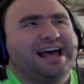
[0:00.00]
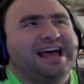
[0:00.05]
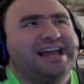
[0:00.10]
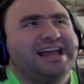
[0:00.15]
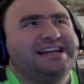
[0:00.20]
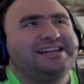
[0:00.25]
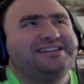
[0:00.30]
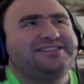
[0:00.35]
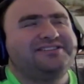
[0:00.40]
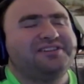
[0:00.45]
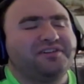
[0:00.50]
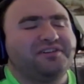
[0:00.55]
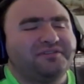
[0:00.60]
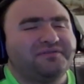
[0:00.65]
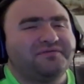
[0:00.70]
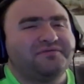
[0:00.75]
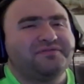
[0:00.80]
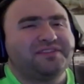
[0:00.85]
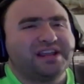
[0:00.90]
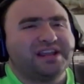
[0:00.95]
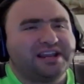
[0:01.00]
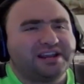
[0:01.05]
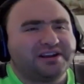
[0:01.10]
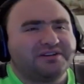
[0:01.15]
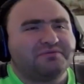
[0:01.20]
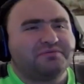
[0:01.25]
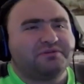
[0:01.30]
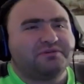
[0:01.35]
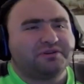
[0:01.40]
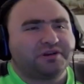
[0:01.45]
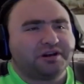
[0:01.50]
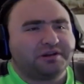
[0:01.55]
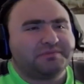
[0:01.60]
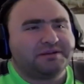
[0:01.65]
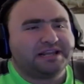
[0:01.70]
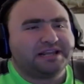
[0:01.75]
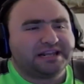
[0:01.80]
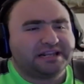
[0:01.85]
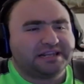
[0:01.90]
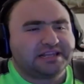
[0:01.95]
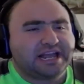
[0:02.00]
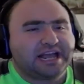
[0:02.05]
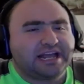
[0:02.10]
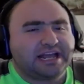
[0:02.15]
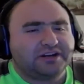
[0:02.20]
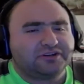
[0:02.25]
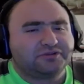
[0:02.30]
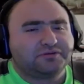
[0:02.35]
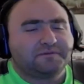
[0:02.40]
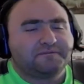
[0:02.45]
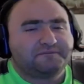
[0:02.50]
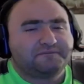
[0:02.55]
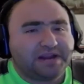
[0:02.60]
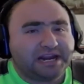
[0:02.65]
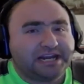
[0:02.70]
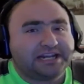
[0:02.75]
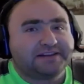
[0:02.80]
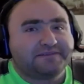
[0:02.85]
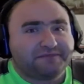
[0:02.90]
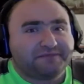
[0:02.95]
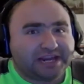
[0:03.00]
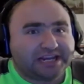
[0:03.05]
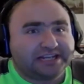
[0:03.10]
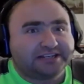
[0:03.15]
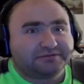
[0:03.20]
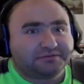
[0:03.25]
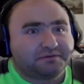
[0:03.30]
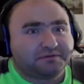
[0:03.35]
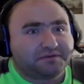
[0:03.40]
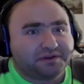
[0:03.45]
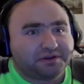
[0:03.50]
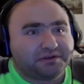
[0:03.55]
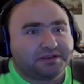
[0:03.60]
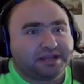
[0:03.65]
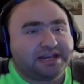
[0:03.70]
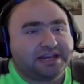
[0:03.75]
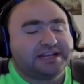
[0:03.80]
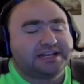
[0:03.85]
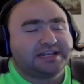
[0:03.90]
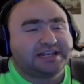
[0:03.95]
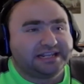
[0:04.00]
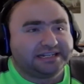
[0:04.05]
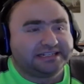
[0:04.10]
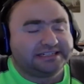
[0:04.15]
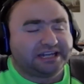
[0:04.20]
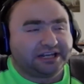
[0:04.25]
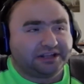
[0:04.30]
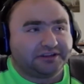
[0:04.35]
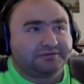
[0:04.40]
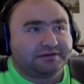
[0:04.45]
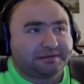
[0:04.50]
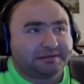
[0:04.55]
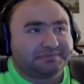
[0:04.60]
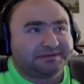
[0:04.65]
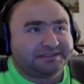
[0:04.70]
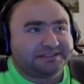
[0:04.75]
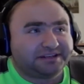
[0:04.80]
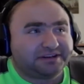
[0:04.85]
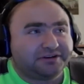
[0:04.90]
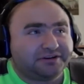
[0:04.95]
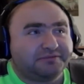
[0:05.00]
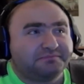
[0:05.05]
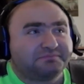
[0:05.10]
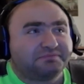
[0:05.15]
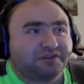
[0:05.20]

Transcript: I don't think we're gonna be getting the actual face reveal in this other episode.